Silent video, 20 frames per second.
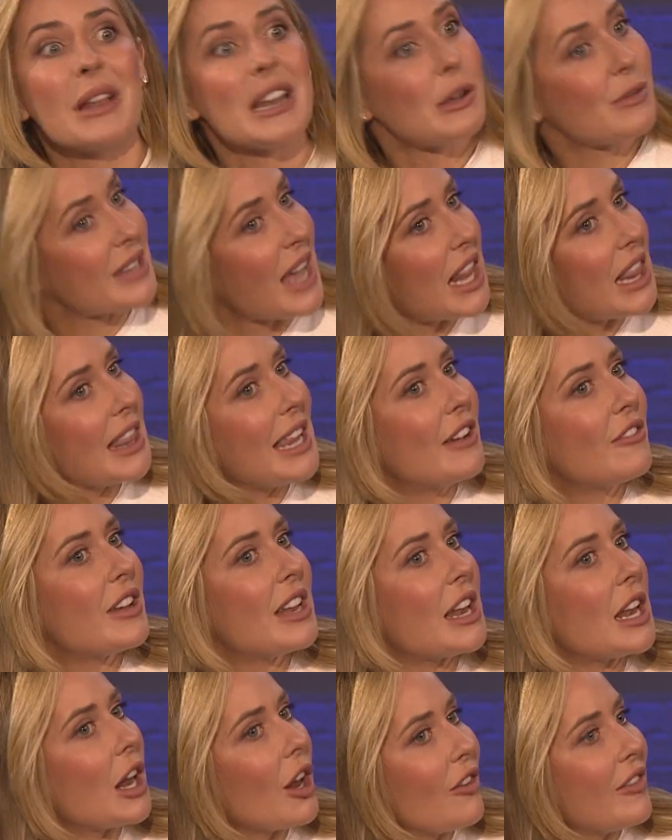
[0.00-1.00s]
and he was like
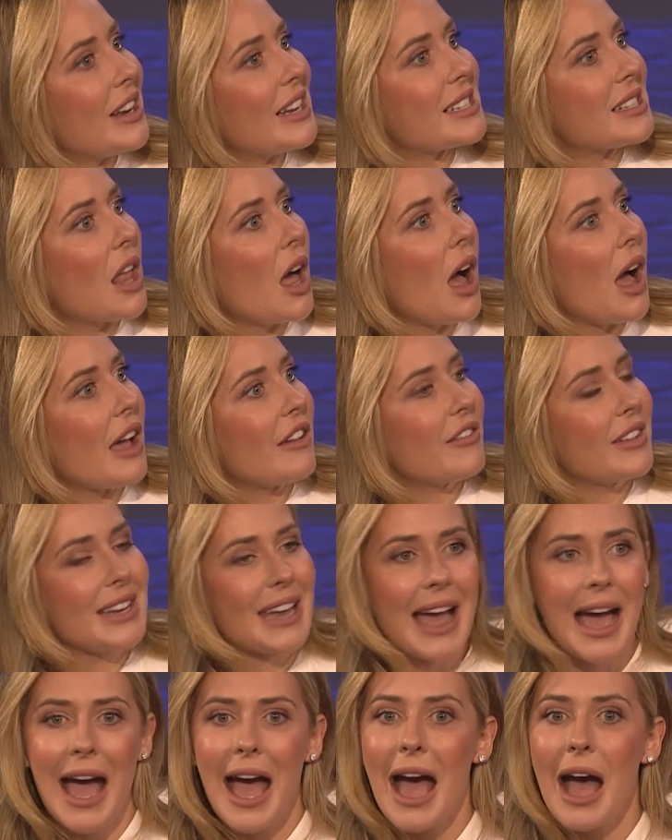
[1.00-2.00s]
loving his life.
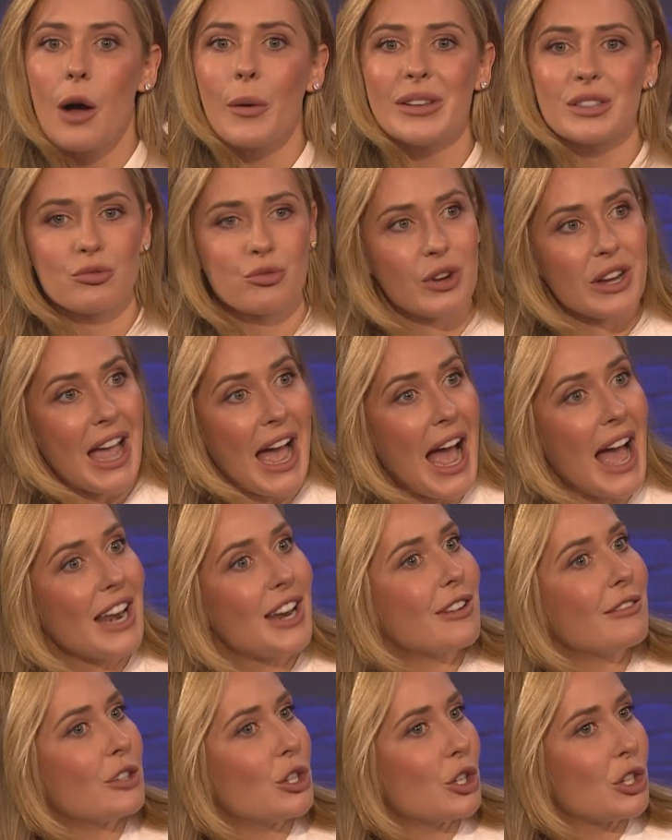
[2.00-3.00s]
Right. Now it's
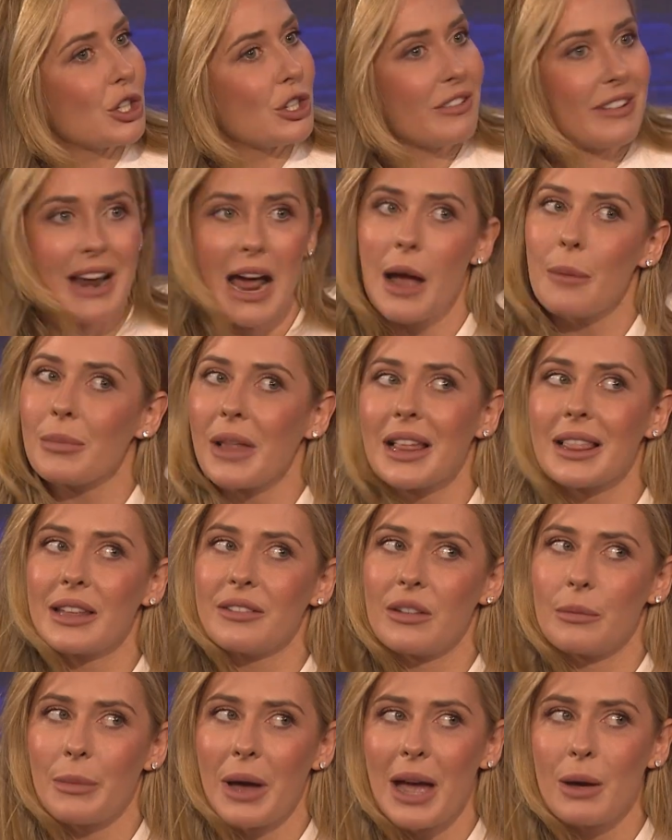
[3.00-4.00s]
Rihanna and Usher, and I'm like
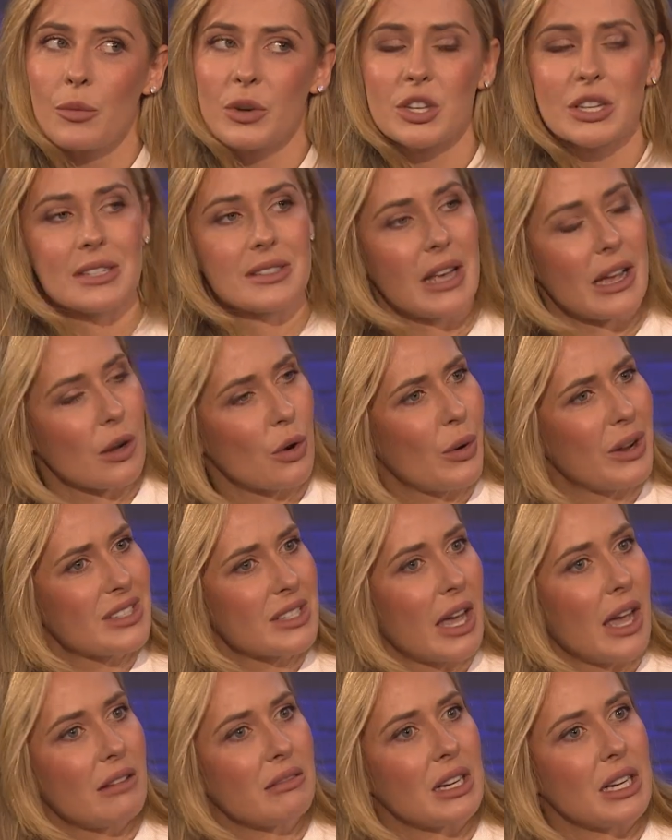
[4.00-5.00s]
living mine, which is like quite
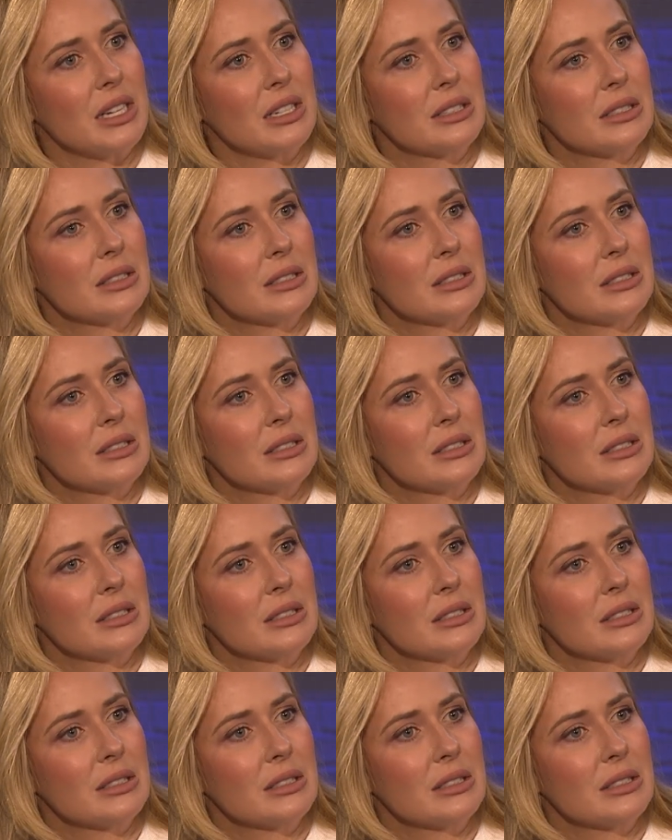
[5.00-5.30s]
scary.